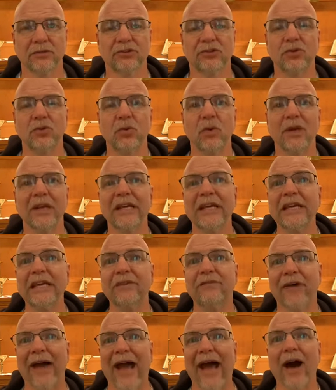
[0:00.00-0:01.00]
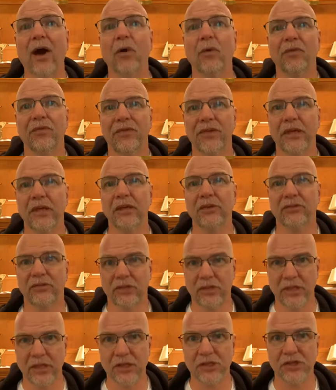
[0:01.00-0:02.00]
to leave out these
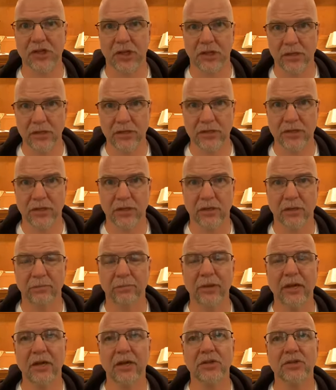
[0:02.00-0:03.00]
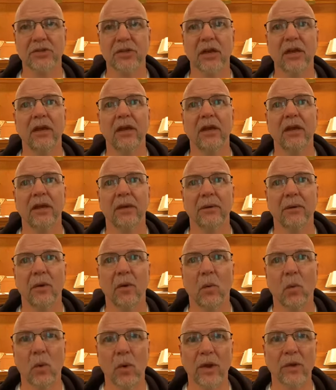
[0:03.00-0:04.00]
teachings because
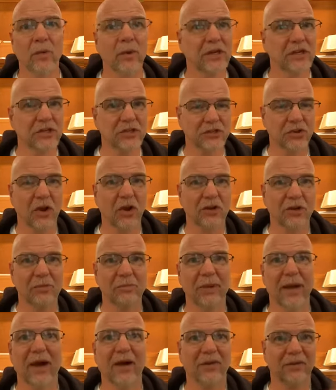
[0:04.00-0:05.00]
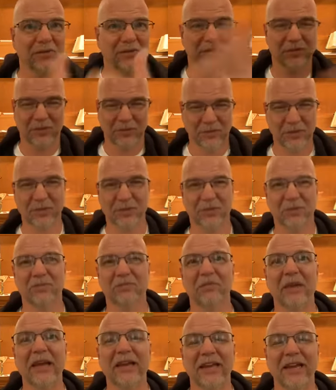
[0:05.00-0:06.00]
we, we just talked about
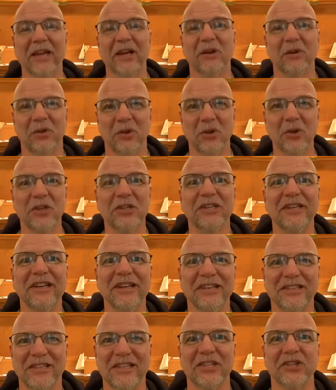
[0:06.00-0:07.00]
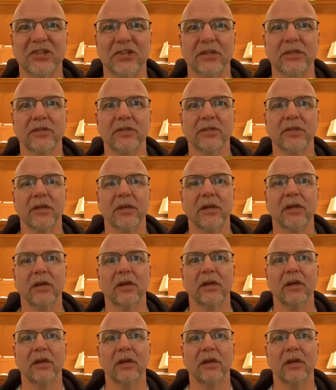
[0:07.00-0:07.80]
making good decisions.